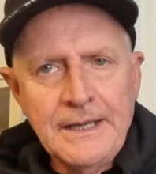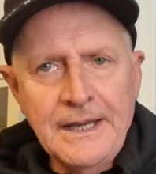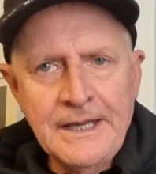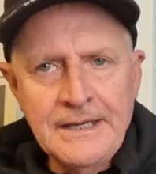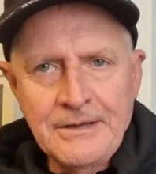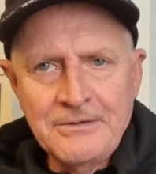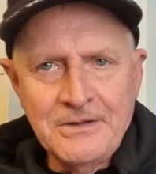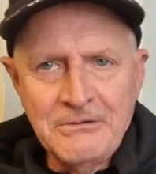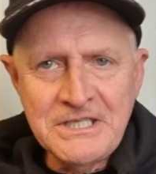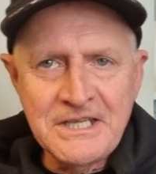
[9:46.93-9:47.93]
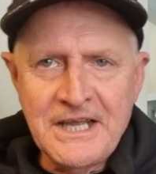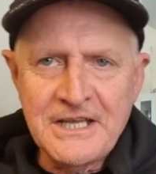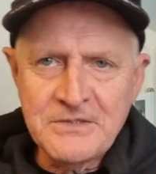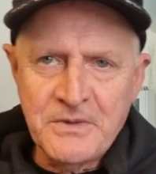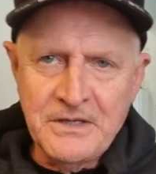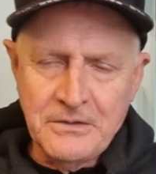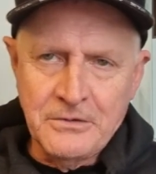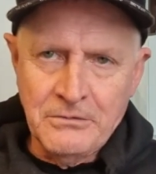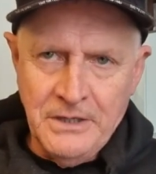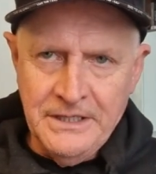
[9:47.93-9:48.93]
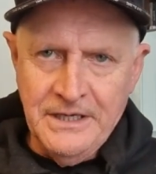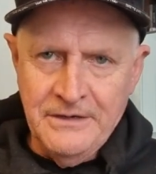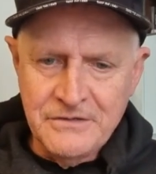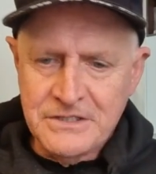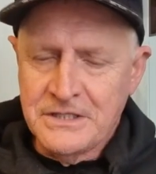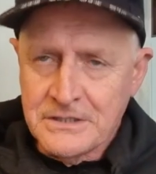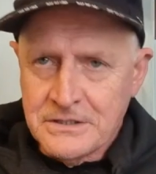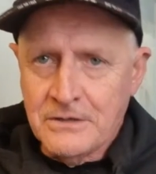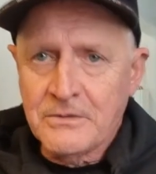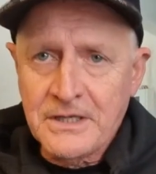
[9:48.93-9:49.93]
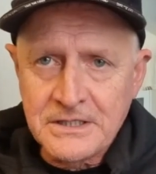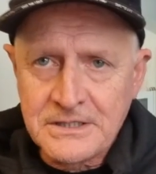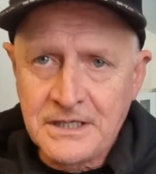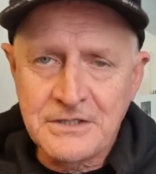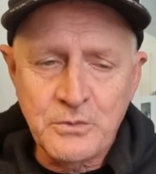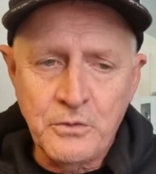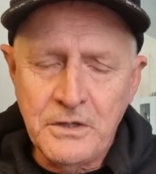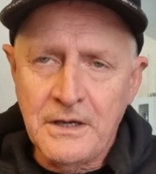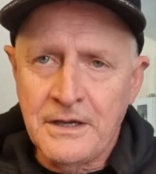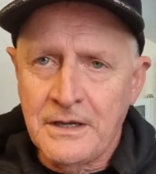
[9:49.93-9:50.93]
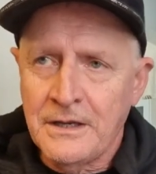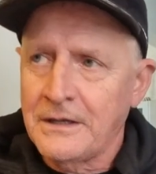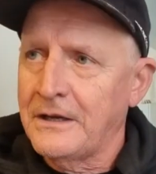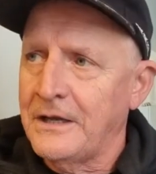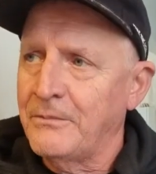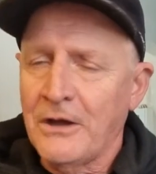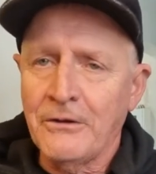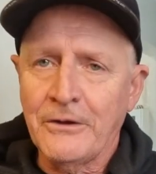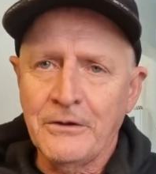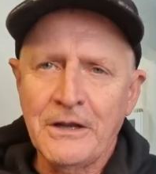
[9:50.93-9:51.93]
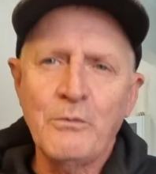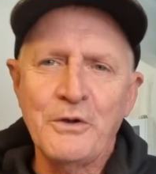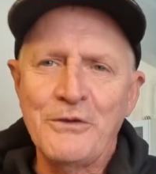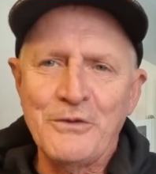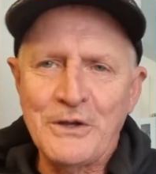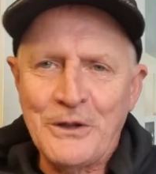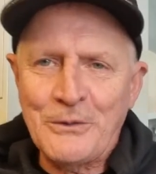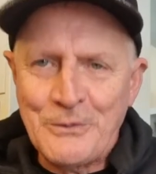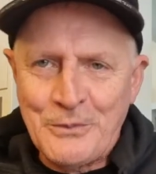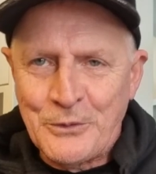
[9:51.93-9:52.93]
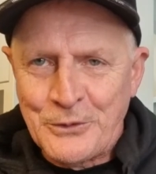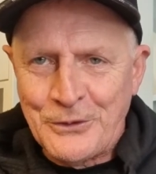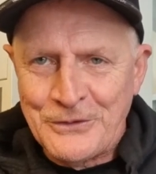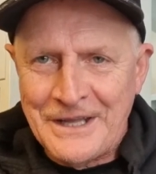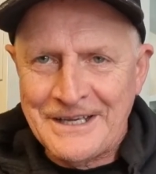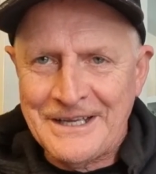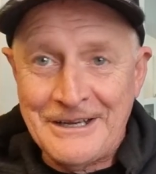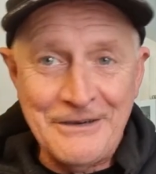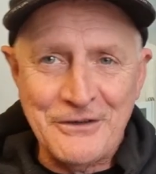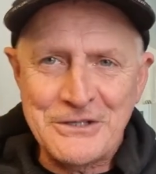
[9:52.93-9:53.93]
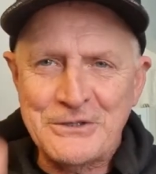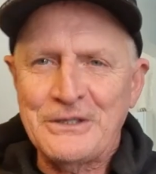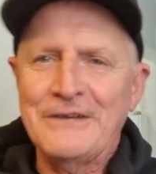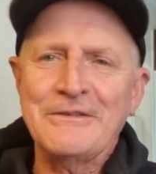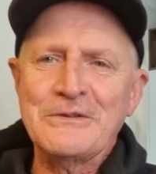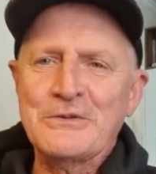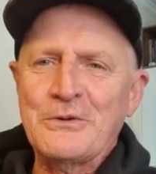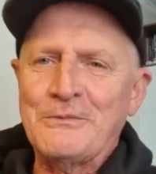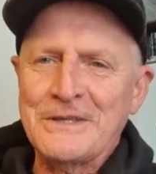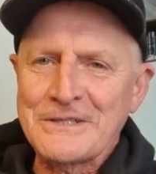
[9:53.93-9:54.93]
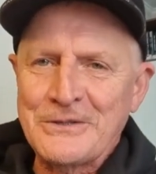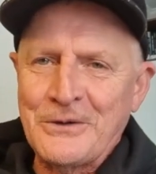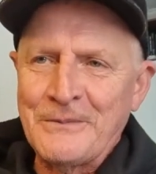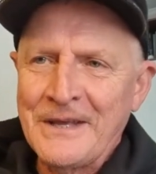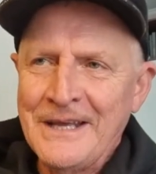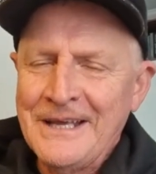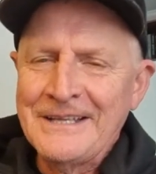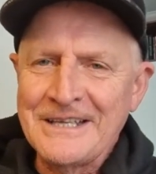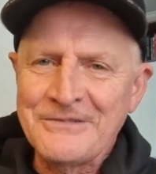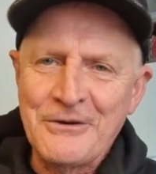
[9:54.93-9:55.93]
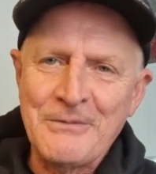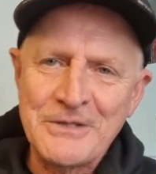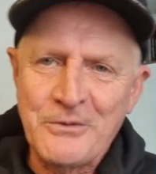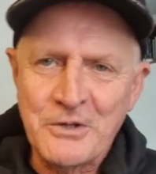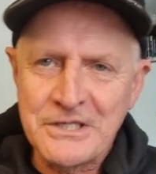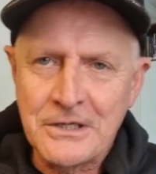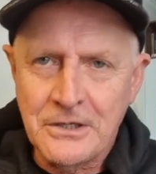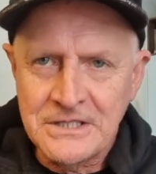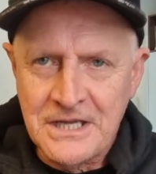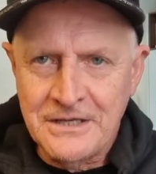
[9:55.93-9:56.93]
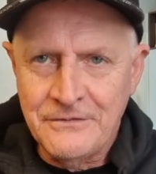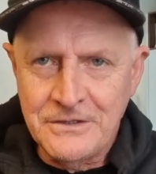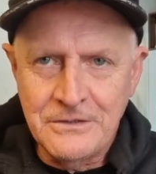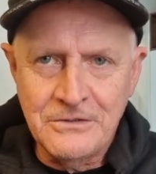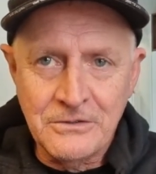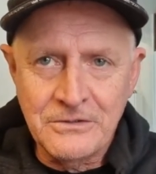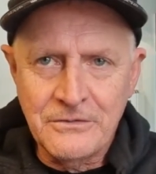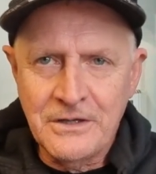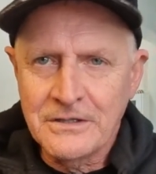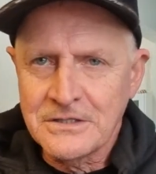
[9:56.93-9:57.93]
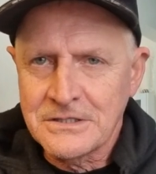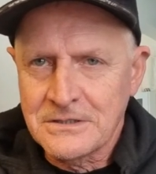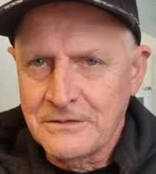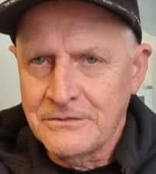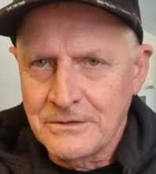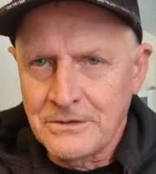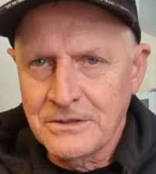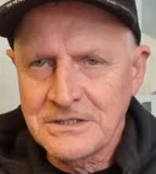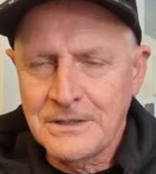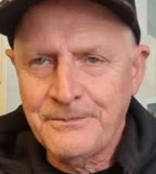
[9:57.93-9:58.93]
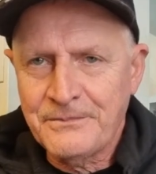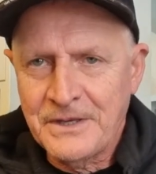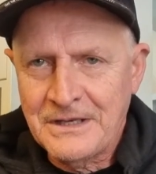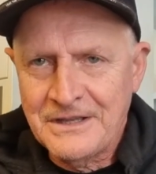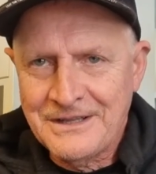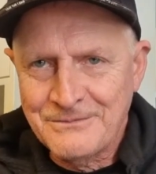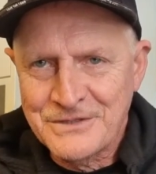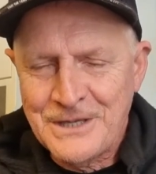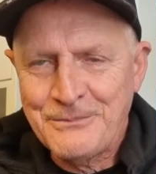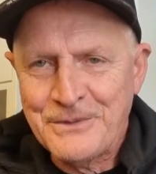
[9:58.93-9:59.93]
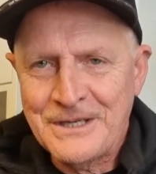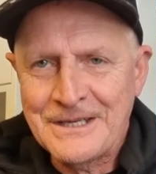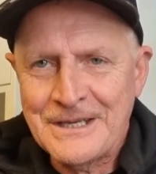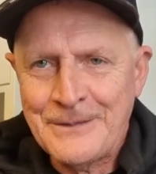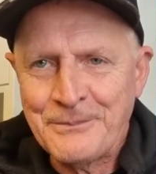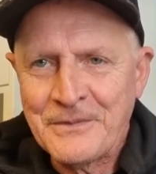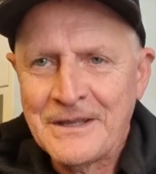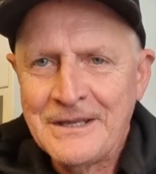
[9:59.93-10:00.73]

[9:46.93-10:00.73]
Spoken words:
And the rest of the car's been great ever since. So we're going to touch wood and keep going on it, and we'll give you another report on that car if I still have it in 12 months' time. Thanks very much for watching, guys. And if you did enjoy the video, just give it your likes up, thumbs up, and don't